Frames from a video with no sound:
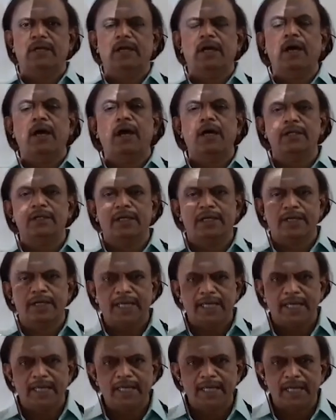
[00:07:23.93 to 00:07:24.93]
On the
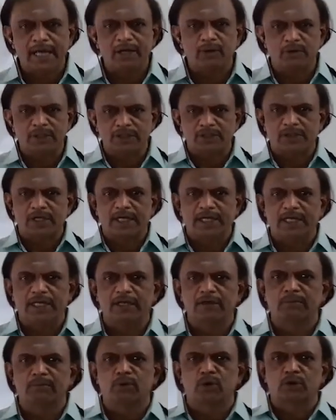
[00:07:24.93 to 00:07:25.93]
day I was
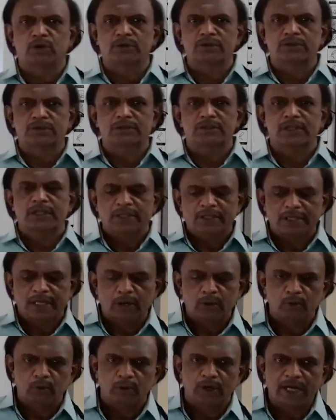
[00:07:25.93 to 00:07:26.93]
studying books,
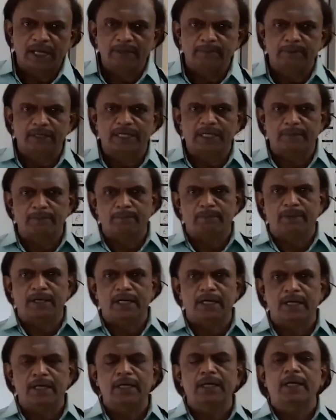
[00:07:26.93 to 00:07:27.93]
now I become
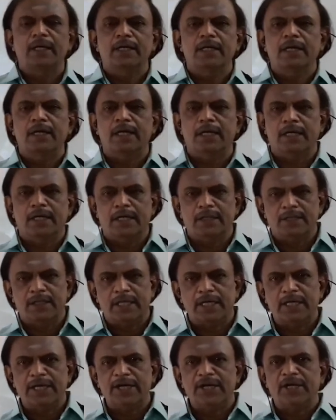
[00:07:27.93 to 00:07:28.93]
the
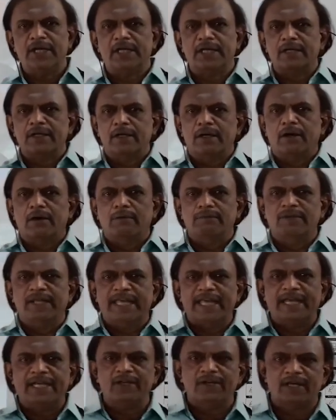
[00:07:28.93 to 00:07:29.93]
leader of the
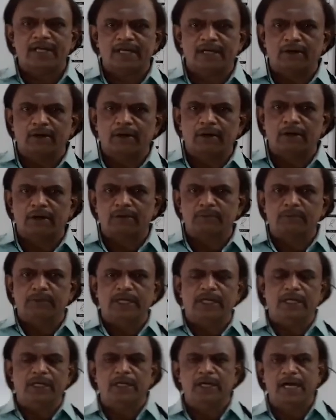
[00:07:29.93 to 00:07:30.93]
entire
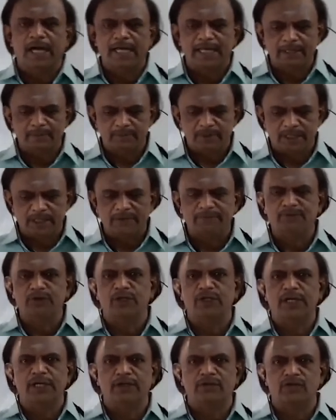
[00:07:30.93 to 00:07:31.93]
army. I am the
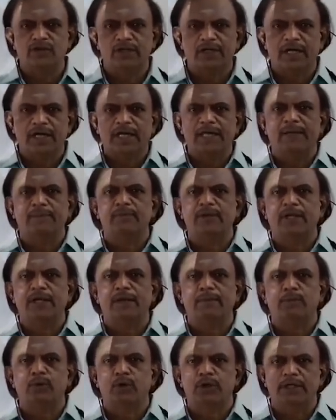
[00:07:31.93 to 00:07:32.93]
lieutenant, I am the
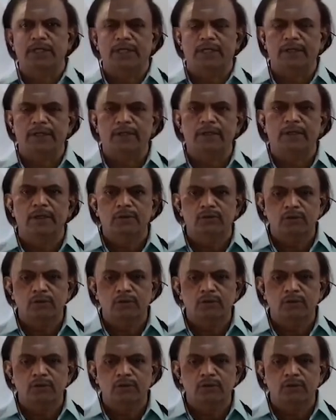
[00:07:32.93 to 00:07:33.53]
Napoleon.